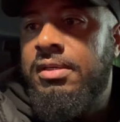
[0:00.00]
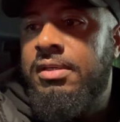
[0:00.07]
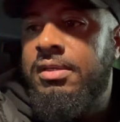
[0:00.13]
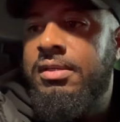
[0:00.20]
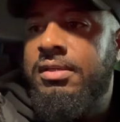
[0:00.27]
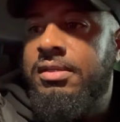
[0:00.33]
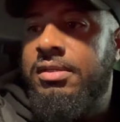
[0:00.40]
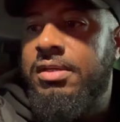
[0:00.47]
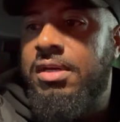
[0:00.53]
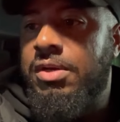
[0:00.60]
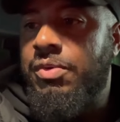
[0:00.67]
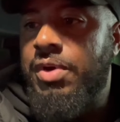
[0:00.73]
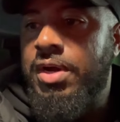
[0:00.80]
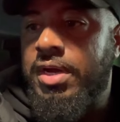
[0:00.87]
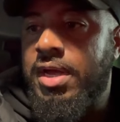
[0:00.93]
it's gonna
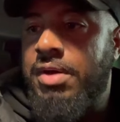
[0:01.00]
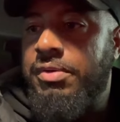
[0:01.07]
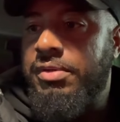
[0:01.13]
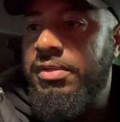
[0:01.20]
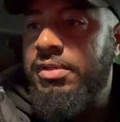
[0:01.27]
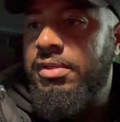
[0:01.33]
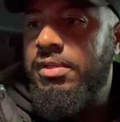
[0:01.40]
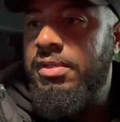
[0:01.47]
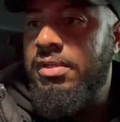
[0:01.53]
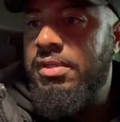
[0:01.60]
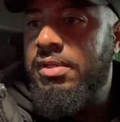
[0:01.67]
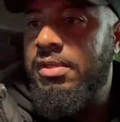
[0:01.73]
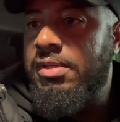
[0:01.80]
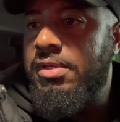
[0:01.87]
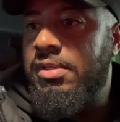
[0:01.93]
work out.
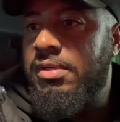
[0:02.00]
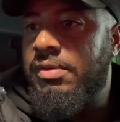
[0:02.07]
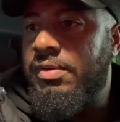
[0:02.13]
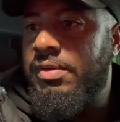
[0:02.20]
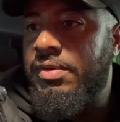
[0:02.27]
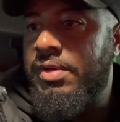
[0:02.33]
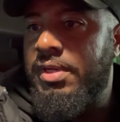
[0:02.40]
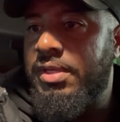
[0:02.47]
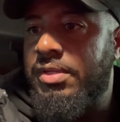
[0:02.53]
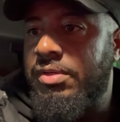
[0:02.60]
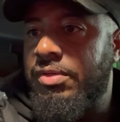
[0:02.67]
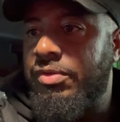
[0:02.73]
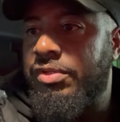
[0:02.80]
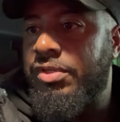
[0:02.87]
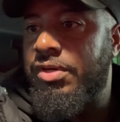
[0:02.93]
What do I need to
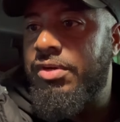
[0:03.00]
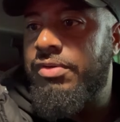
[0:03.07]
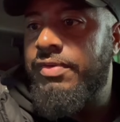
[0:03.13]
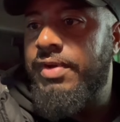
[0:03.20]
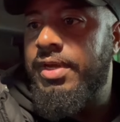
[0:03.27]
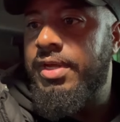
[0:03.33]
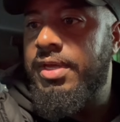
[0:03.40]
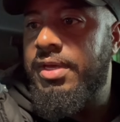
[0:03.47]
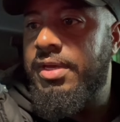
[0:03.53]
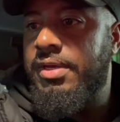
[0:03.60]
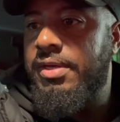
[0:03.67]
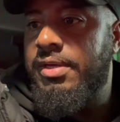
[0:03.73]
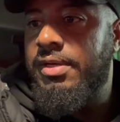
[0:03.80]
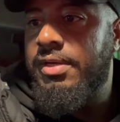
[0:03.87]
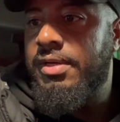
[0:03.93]
turn right here?
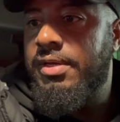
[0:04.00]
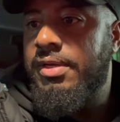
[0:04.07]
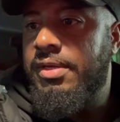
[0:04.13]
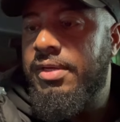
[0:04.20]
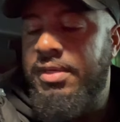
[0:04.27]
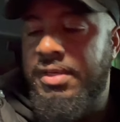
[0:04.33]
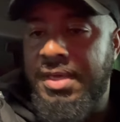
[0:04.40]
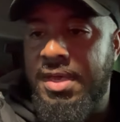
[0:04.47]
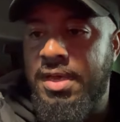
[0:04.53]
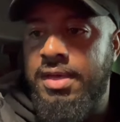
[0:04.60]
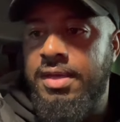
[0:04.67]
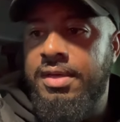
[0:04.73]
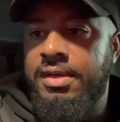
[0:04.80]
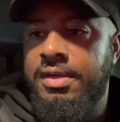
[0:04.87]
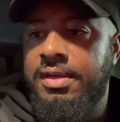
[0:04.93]
Yeah.
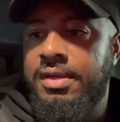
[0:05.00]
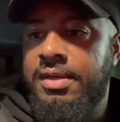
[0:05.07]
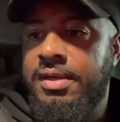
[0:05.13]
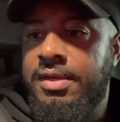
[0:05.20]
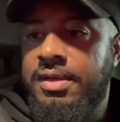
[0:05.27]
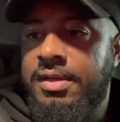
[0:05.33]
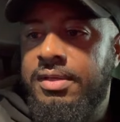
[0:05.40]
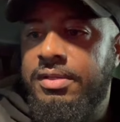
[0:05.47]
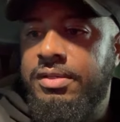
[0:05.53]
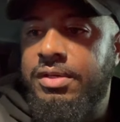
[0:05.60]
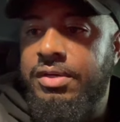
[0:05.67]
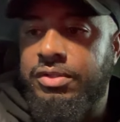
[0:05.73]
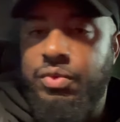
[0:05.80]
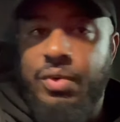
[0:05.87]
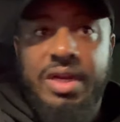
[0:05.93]

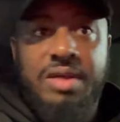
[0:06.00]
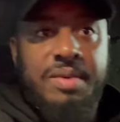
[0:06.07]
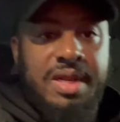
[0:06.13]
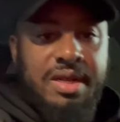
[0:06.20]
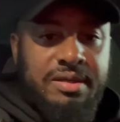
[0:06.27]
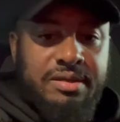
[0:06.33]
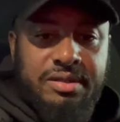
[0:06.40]
So 20 minutes,